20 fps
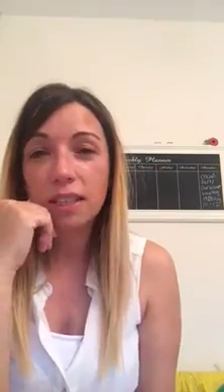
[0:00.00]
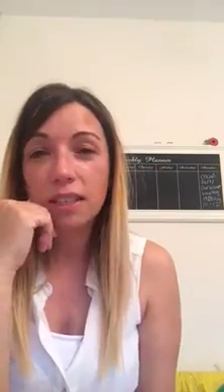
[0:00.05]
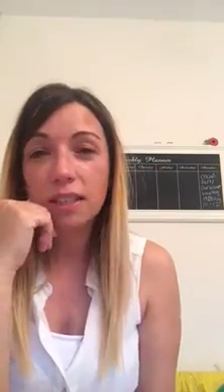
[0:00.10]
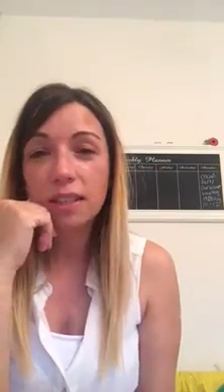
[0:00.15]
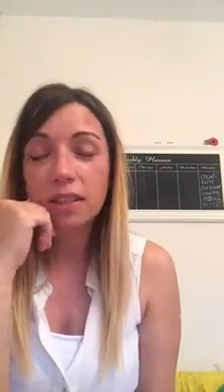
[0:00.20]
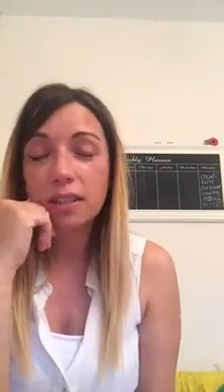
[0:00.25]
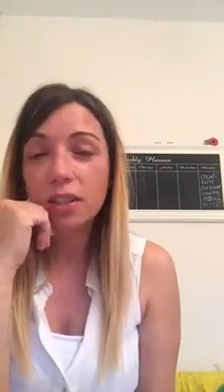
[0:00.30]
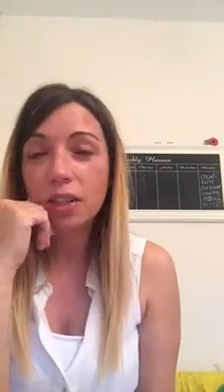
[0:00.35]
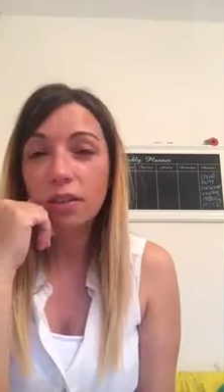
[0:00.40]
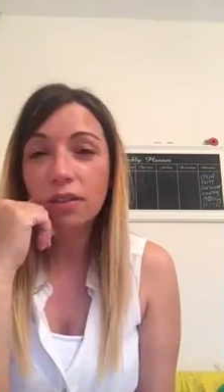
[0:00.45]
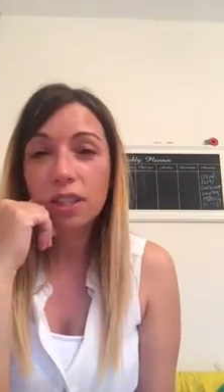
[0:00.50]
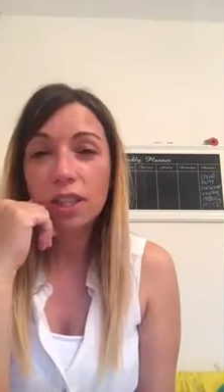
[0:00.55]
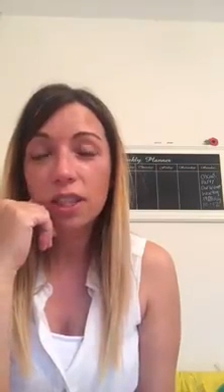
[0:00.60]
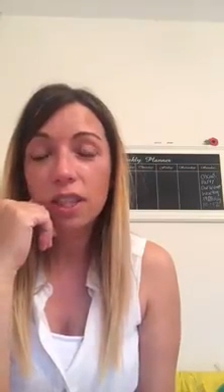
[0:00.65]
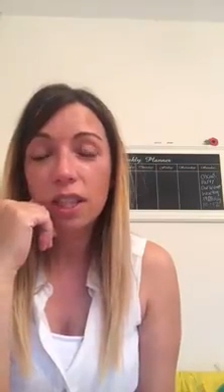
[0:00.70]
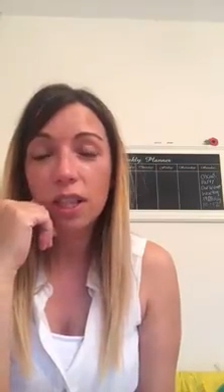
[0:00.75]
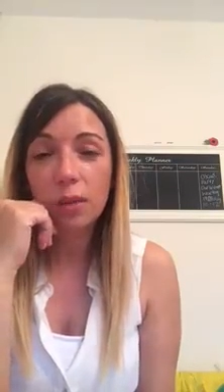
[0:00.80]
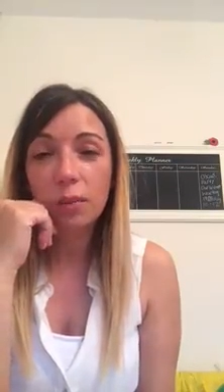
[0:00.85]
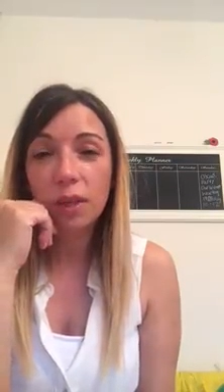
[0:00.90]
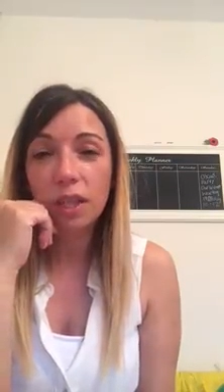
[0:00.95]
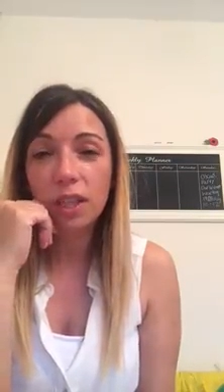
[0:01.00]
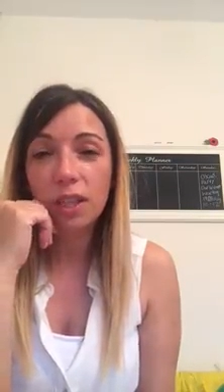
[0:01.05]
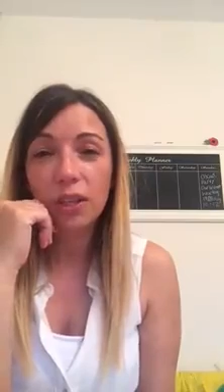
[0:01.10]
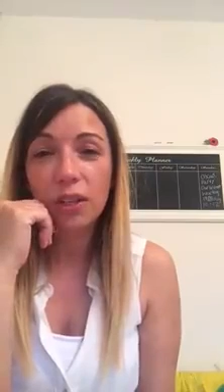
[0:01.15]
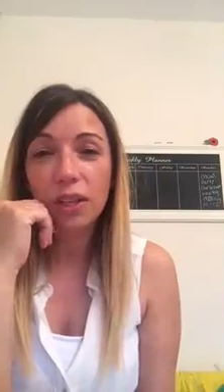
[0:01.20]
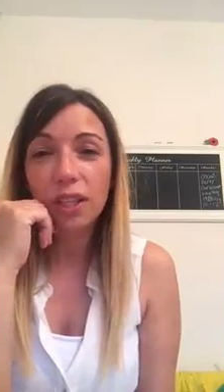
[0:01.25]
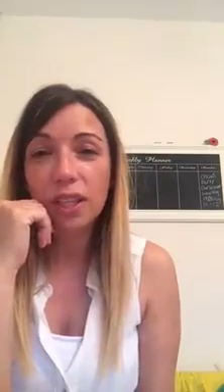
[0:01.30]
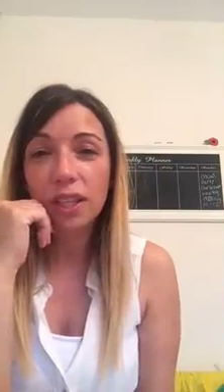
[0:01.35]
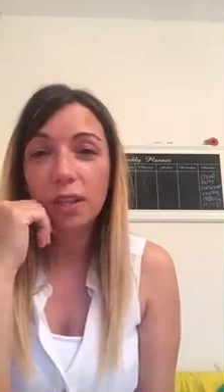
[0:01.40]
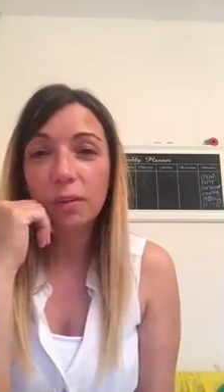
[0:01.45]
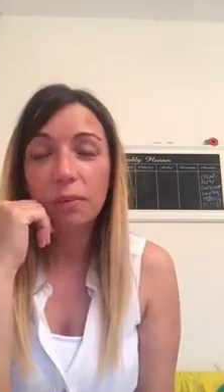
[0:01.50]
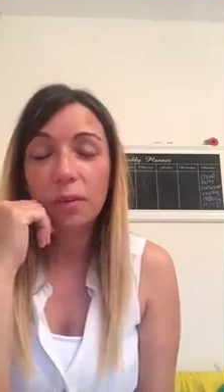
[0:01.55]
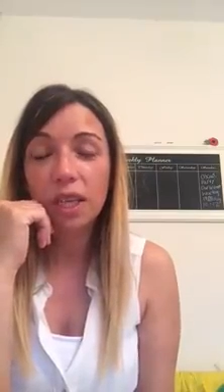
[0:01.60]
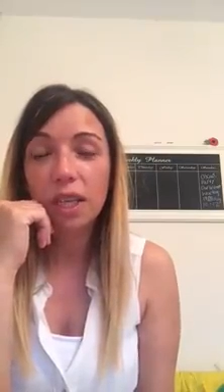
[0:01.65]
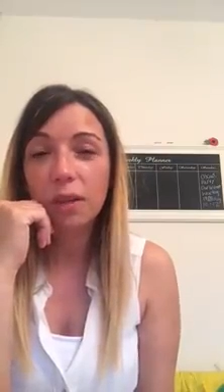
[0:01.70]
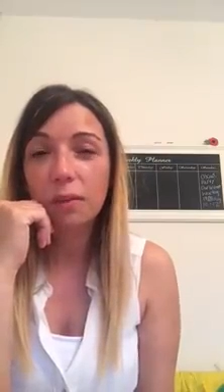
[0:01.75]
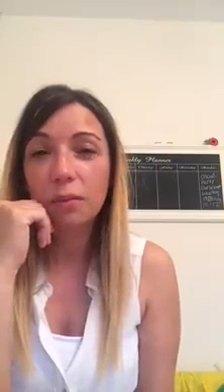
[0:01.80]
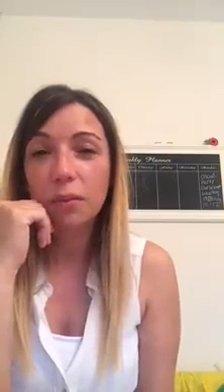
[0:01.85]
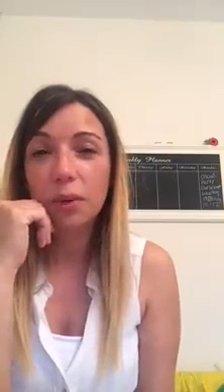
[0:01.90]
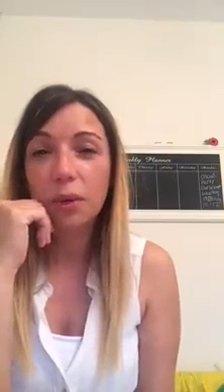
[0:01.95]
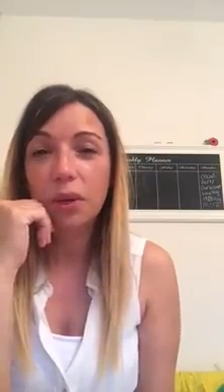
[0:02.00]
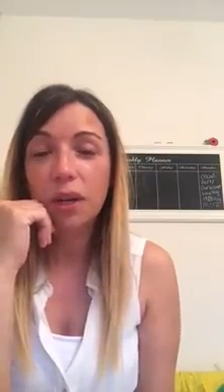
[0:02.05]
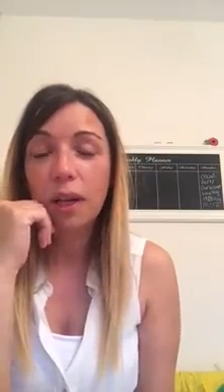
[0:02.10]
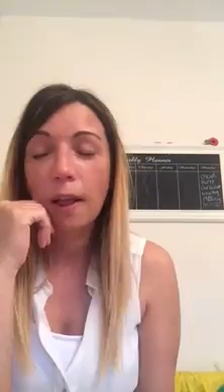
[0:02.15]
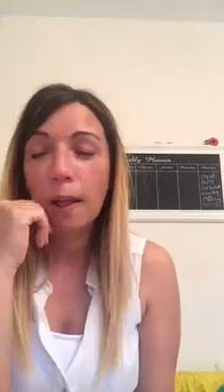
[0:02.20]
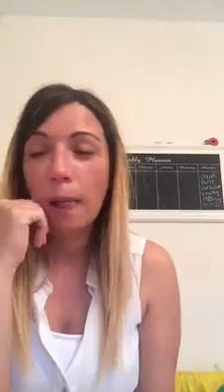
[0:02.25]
Sorry it's a little bit longer than a minute, but